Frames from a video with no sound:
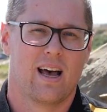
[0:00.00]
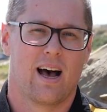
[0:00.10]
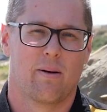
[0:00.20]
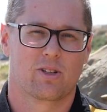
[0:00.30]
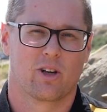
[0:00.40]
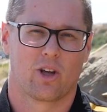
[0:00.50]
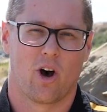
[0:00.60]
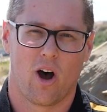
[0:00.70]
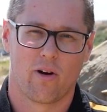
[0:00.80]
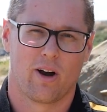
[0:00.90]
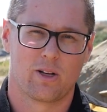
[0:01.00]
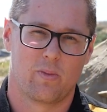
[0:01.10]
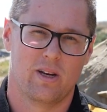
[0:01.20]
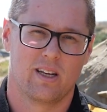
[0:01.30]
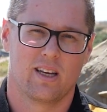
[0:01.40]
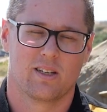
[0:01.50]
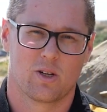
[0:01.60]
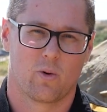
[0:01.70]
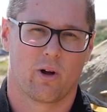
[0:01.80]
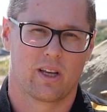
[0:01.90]
Um, it's got the high rise pinion gears as
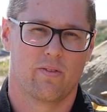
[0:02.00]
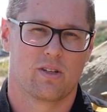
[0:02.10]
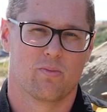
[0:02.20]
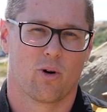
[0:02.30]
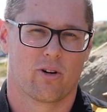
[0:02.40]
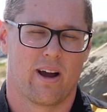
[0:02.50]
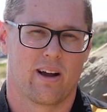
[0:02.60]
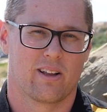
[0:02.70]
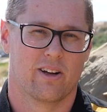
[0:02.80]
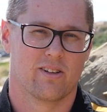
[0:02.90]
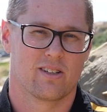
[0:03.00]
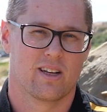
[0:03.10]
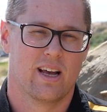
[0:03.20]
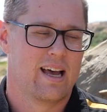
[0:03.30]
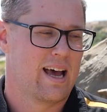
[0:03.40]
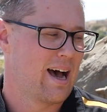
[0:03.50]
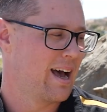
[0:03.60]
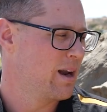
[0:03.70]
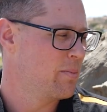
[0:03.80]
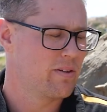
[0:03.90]
well to give you some more ground clearance uh,
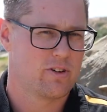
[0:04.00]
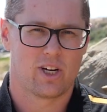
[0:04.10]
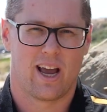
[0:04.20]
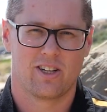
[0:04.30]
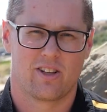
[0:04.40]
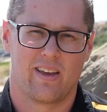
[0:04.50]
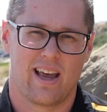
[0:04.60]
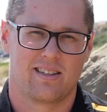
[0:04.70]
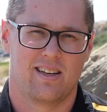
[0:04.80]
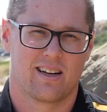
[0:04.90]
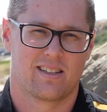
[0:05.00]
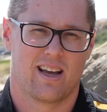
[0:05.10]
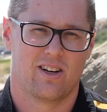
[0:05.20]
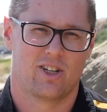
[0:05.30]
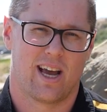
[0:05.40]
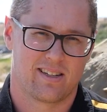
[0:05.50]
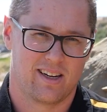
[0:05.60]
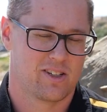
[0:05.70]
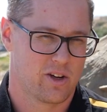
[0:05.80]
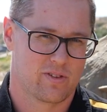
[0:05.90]
and a bit of a change to the SCX10 chassis.
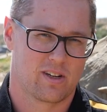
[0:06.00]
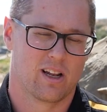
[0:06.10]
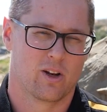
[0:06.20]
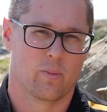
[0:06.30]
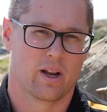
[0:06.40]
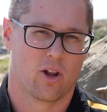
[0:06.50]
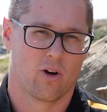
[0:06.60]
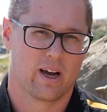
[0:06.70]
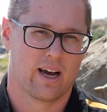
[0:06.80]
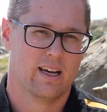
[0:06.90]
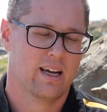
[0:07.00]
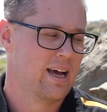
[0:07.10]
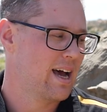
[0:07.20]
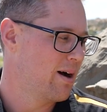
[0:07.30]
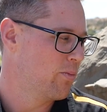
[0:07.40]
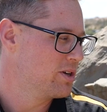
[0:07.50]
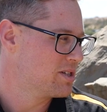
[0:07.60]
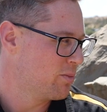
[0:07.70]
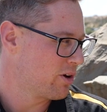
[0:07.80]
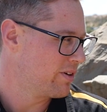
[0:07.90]
It's obviously a little bit longer um, with
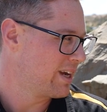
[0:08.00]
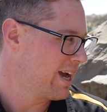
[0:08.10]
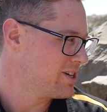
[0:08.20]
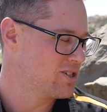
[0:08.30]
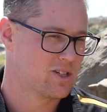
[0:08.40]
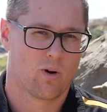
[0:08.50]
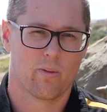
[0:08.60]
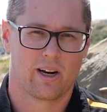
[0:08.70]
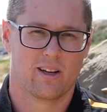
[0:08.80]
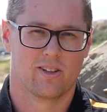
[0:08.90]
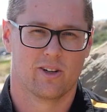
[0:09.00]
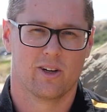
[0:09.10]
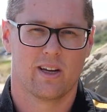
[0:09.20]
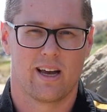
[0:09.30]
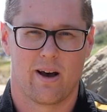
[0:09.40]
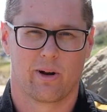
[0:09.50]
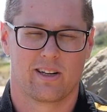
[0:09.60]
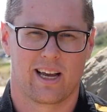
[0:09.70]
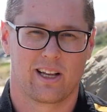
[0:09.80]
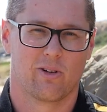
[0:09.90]
some modifications. So what we're gonna do, uh, we're gonna
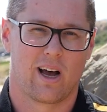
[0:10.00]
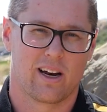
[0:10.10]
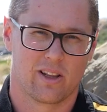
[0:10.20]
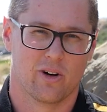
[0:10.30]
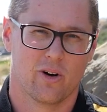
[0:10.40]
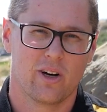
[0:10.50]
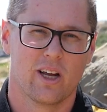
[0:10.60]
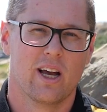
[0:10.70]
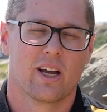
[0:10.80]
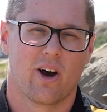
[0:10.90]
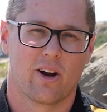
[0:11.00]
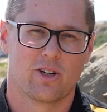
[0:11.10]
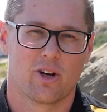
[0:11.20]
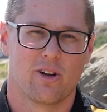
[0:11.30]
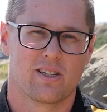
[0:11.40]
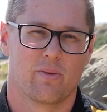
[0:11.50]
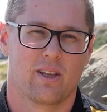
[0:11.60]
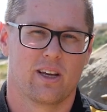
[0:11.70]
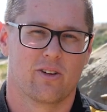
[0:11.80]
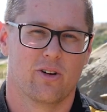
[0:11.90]
take a look under the hood, kind of show you some of the
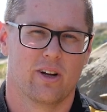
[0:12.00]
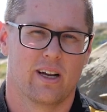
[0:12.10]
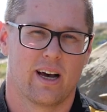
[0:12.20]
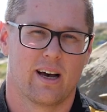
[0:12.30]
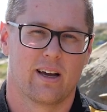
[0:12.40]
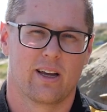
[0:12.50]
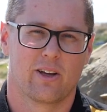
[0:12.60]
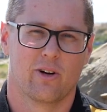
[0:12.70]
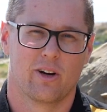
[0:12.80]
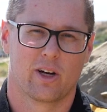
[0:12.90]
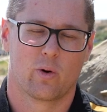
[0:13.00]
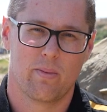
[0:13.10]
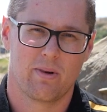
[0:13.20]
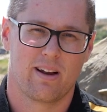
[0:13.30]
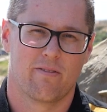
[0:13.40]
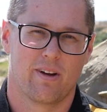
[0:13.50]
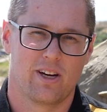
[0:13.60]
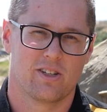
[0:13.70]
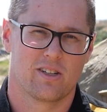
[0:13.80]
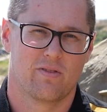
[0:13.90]
included, uh, included equipment and
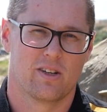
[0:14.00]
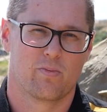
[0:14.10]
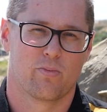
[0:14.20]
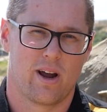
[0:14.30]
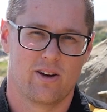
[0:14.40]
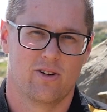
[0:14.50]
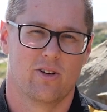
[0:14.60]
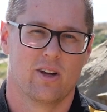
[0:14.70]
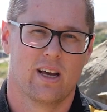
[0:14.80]
features of this brand new